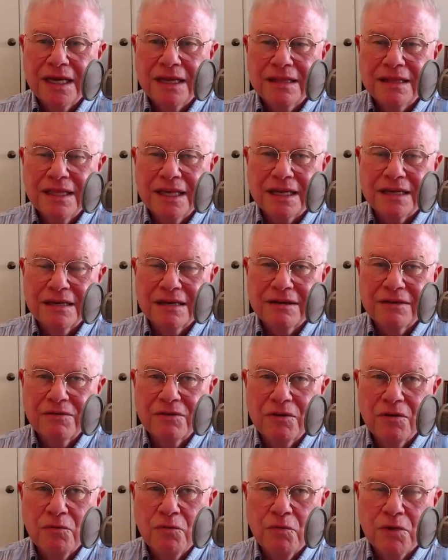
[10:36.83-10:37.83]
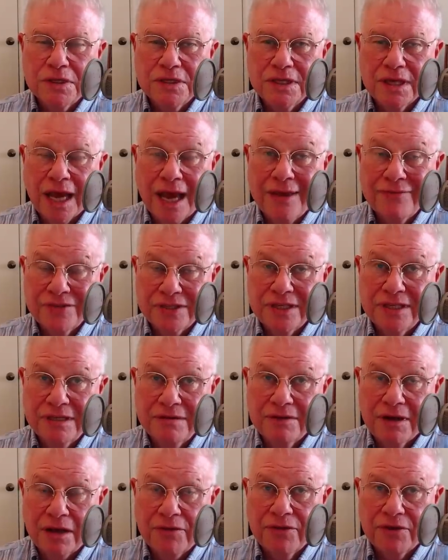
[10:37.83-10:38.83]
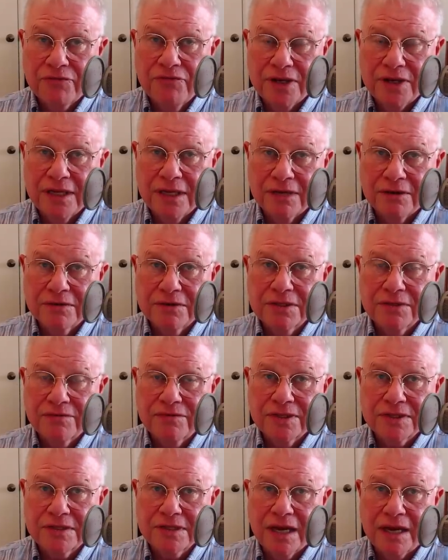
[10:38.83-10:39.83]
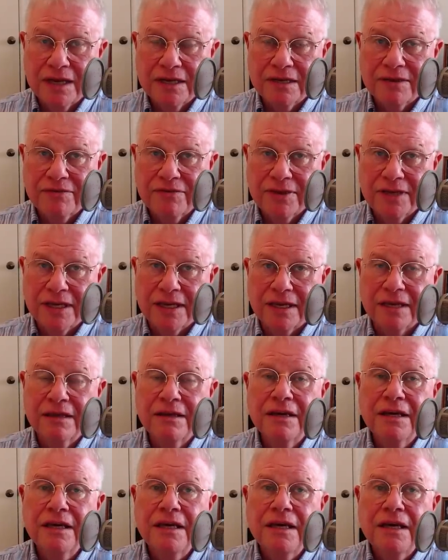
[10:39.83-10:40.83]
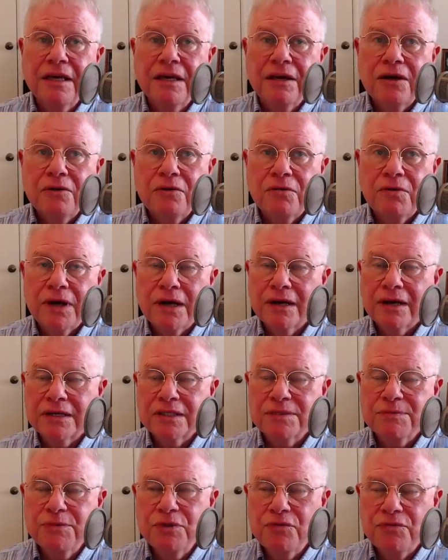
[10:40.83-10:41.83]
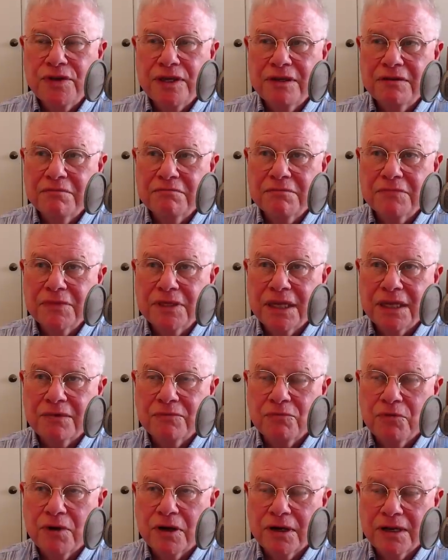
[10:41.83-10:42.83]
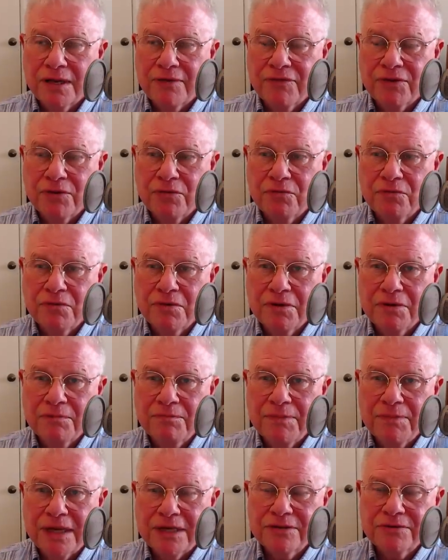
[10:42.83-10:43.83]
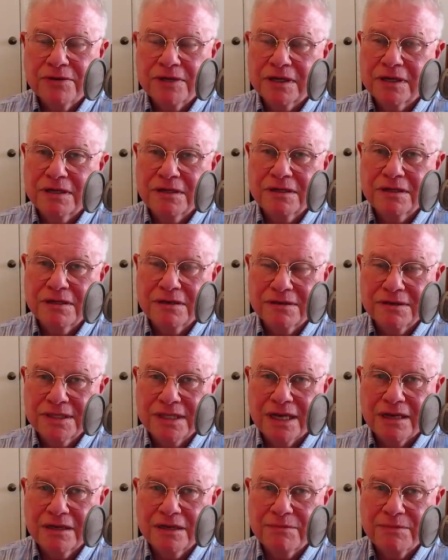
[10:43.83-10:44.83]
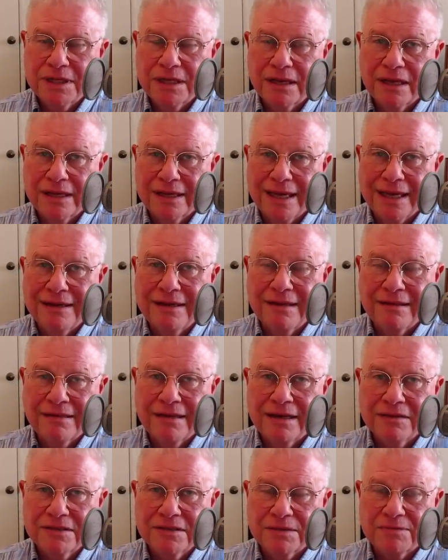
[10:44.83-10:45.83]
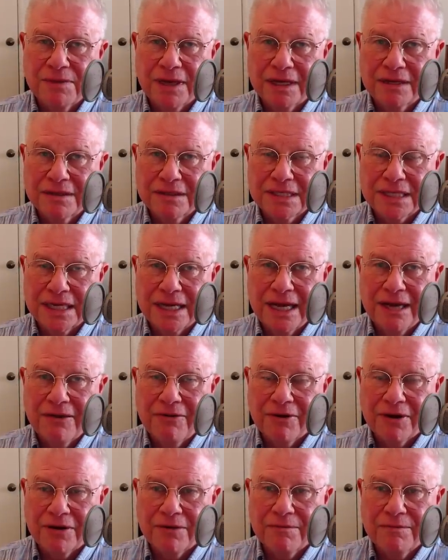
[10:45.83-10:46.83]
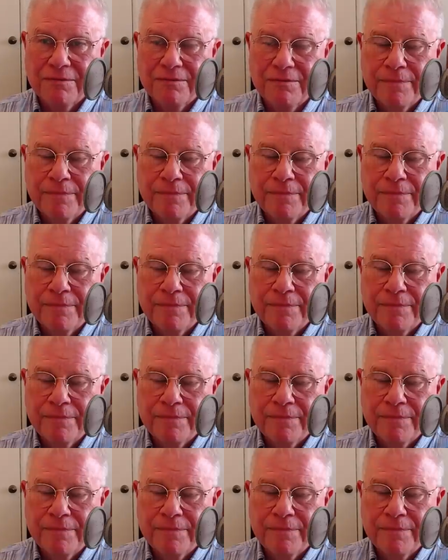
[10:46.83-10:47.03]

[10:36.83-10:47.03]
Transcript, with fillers: that was, I've seen other videos of this kind of thing where it's moving at what, if you measure it, turns out to be like eighty thousand miles an hour.